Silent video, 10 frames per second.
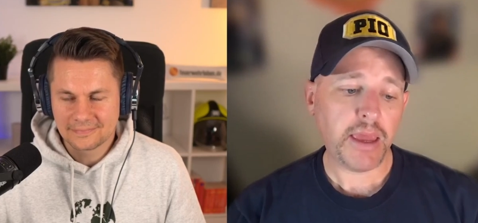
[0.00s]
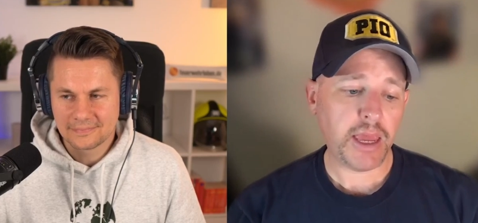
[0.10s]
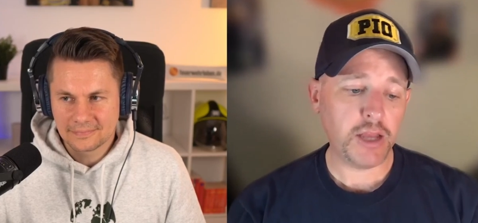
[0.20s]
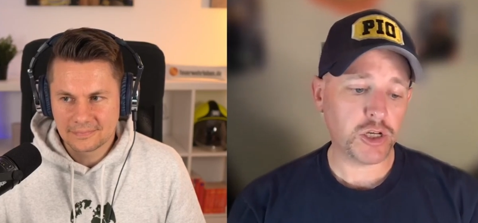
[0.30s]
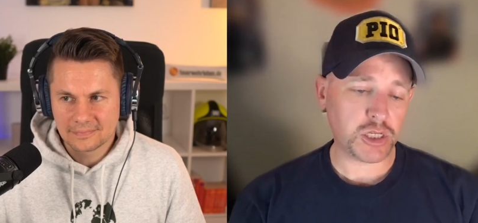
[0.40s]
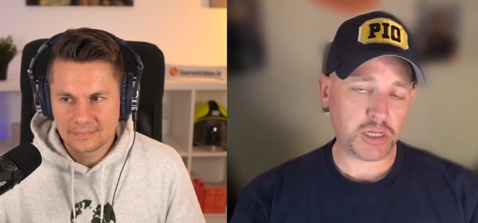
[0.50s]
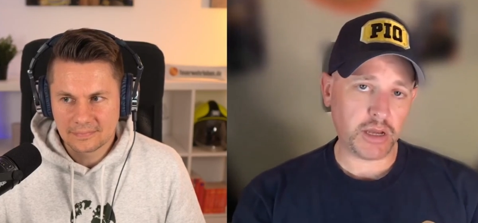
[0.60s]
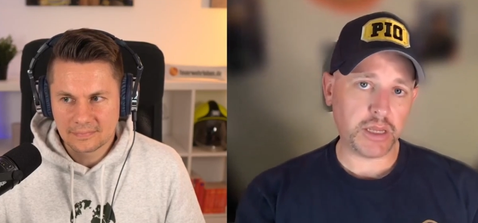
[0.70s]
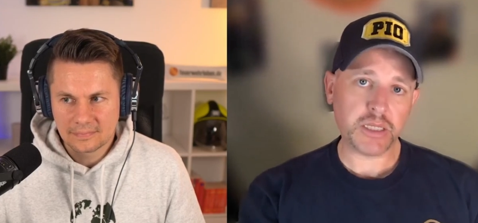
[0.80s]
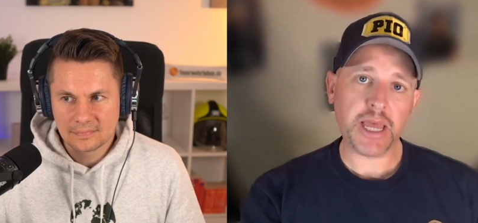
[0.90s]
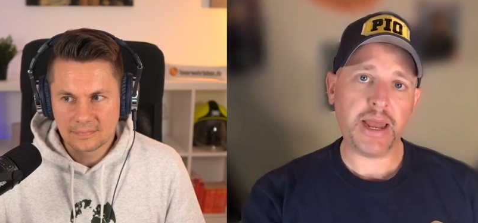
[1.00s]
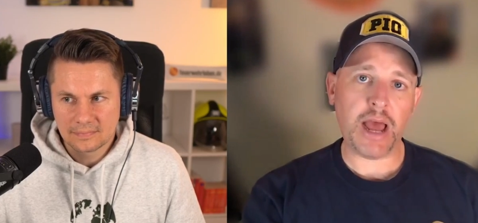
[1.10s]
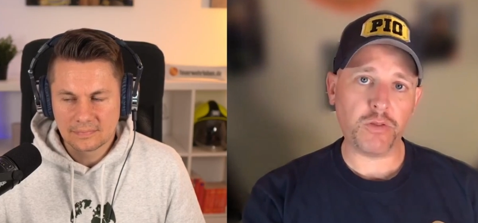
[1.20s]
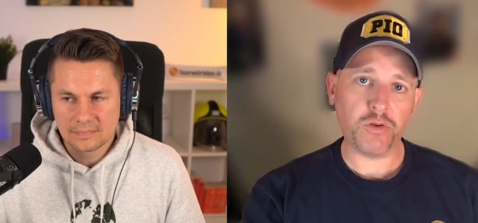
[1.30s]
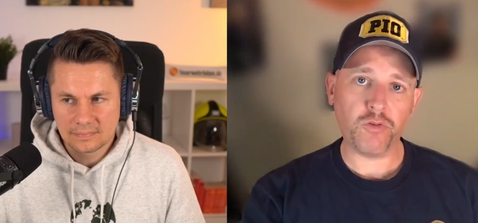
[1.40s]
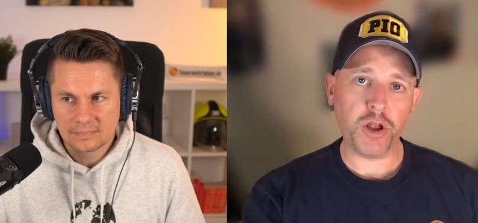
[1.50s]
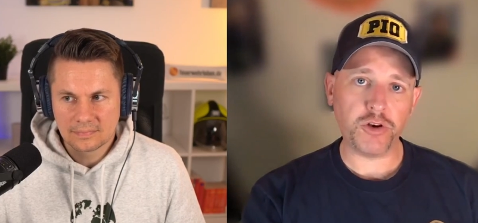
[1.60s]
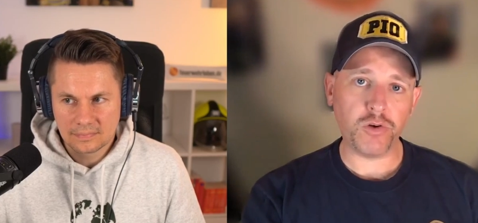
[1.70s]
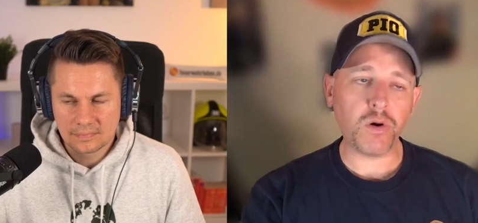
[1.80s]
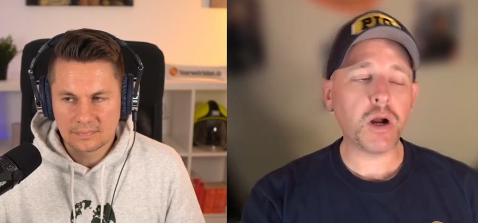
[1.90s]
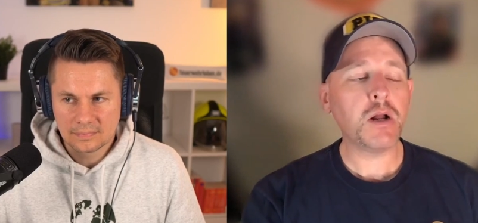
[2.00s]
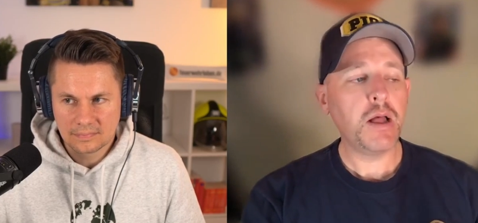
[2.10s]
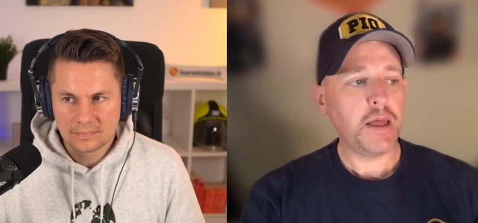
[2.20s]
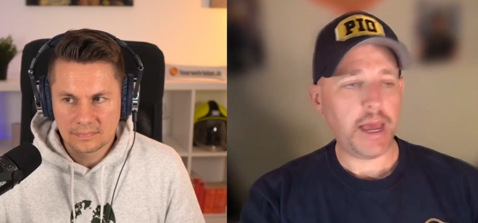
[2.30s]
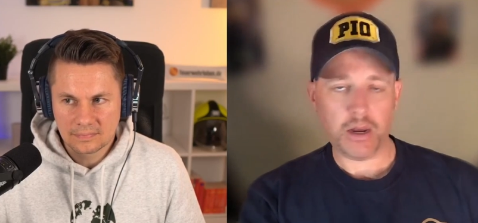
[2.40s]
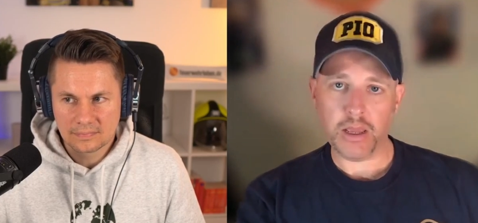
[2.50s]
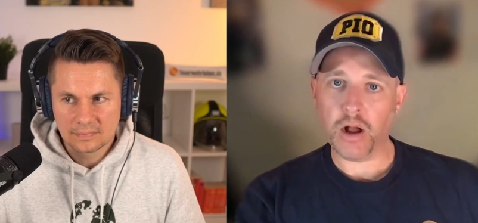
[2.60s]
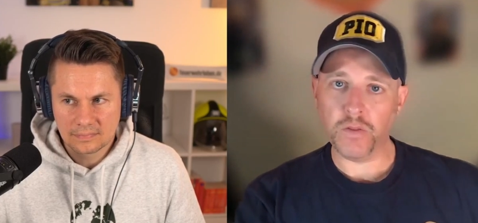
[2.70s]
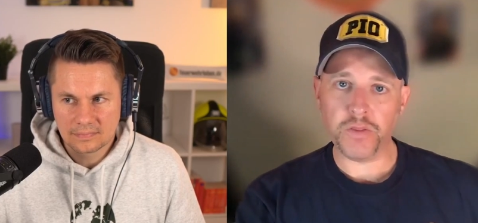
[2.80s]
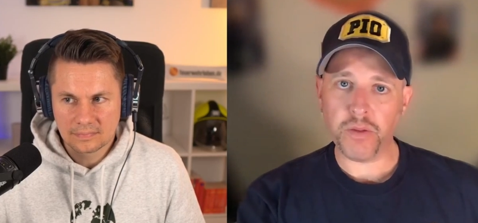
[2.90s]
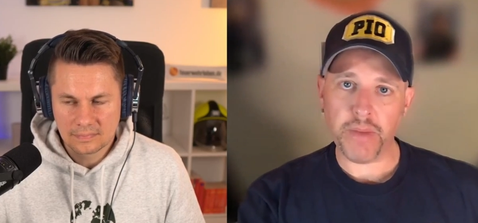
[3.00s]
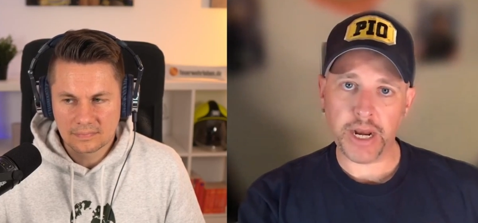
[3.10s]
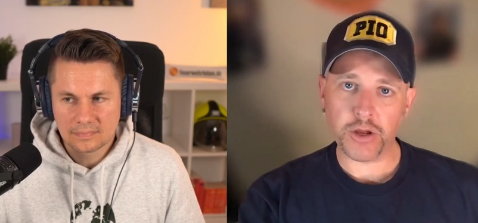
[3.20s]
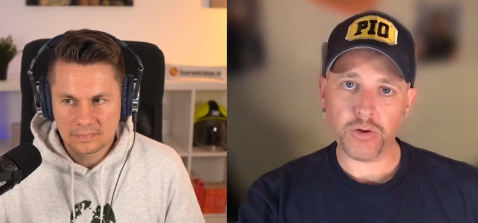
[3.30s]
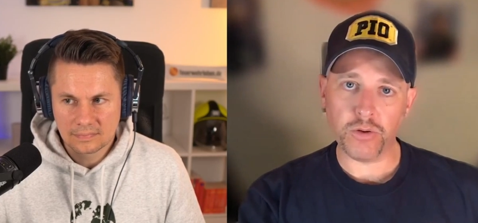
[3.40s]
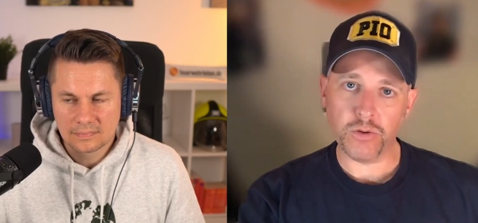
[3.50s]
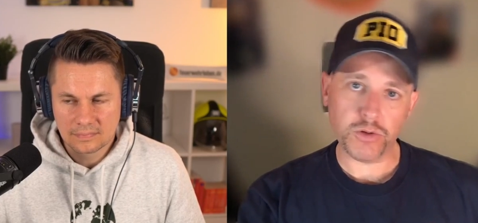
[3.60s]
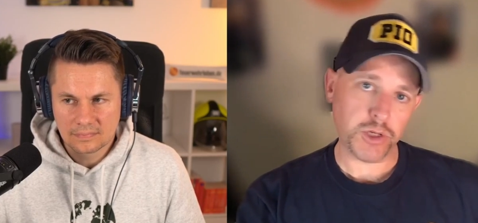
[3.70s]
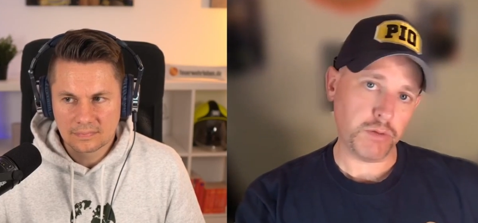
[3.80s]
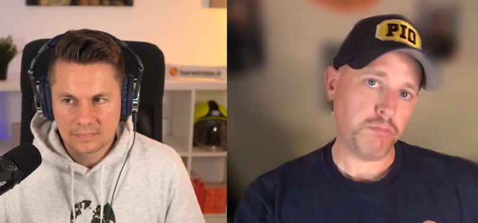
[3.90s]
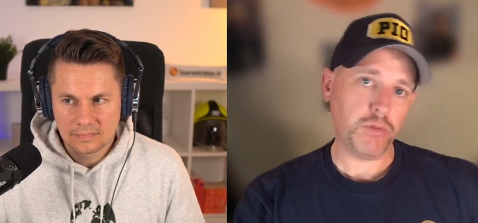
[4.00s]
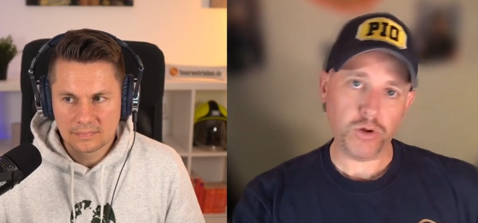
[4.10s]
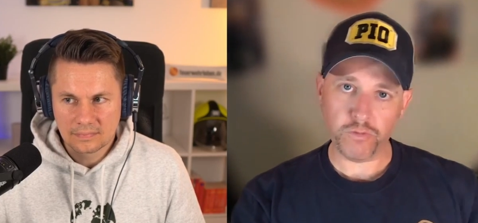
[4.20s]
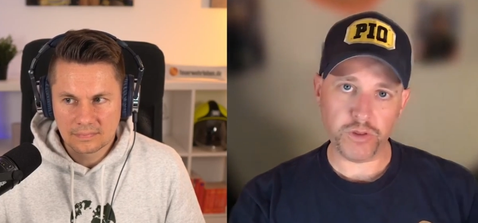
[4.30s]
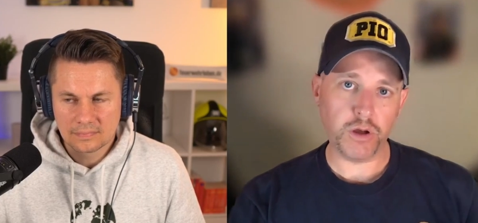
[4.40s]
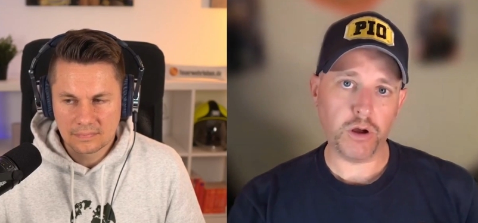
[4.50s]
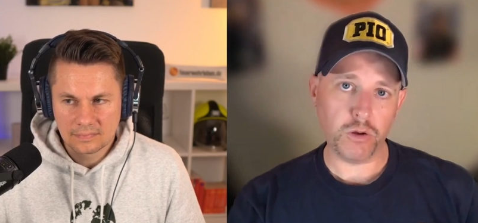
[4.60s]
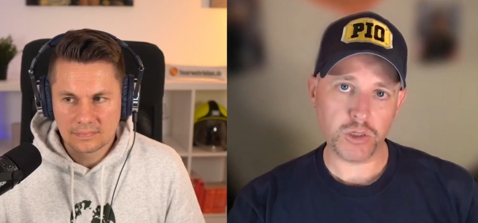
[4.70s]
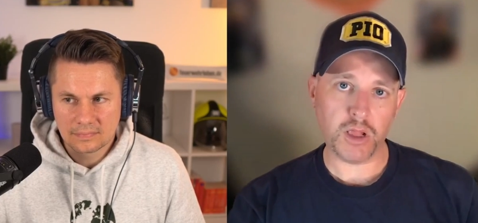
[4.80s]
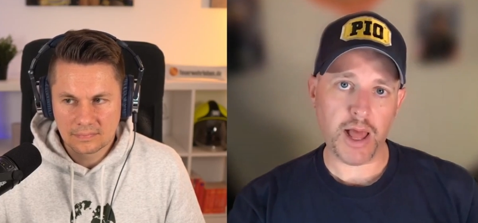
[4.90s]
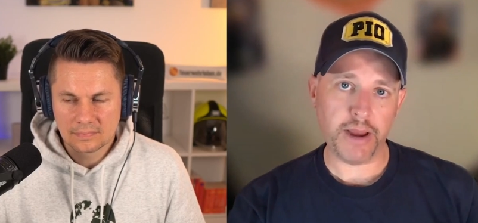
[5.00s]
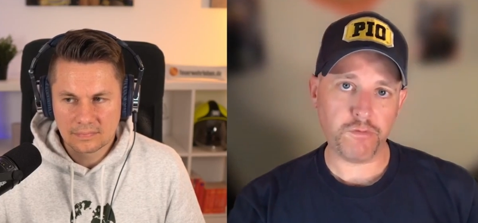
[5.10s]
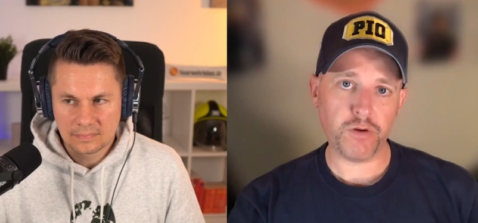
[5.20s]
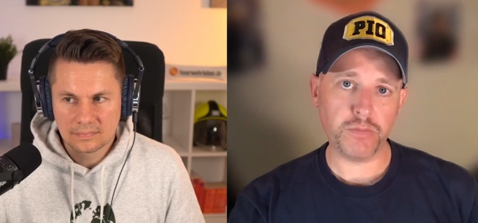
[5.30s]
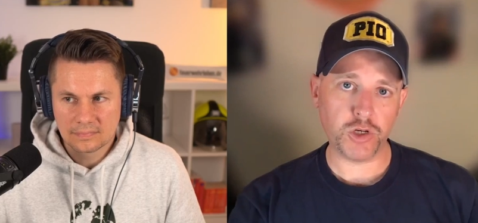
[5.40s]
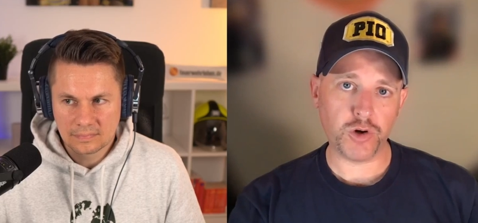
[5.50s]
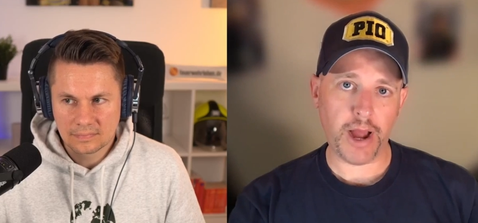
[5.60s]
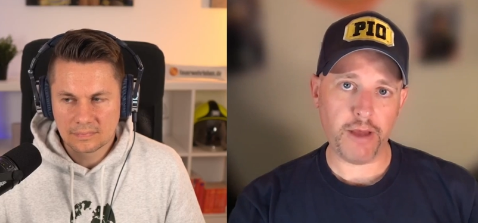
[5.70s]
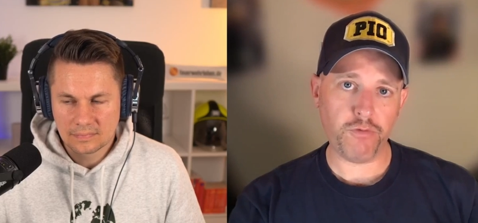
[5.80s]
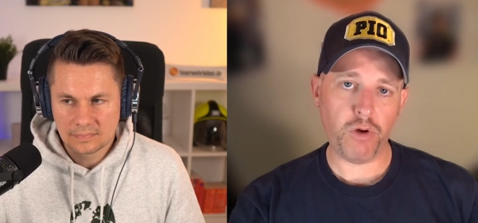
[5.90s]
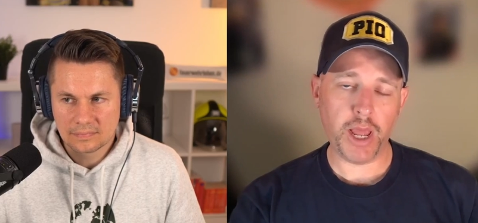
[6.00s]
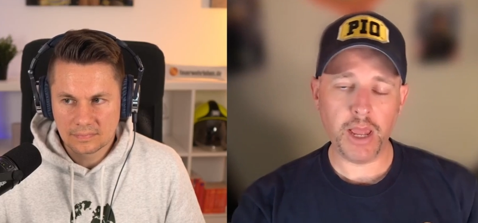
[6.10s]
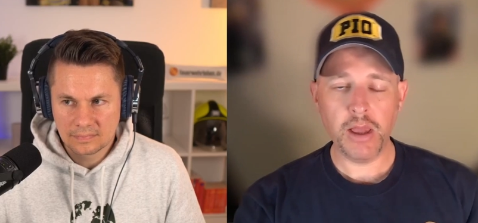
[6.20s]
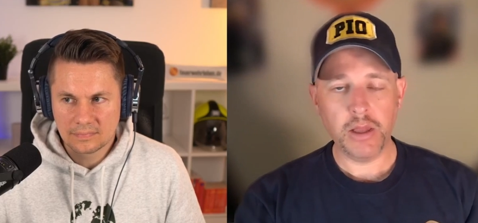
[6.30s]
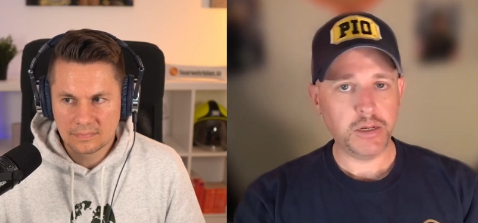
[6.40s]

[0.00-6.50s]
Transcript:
Speaker 1: he just stuck his head out the front door and yelled at the medic crew to move the hose line from the driveway mm-hmm.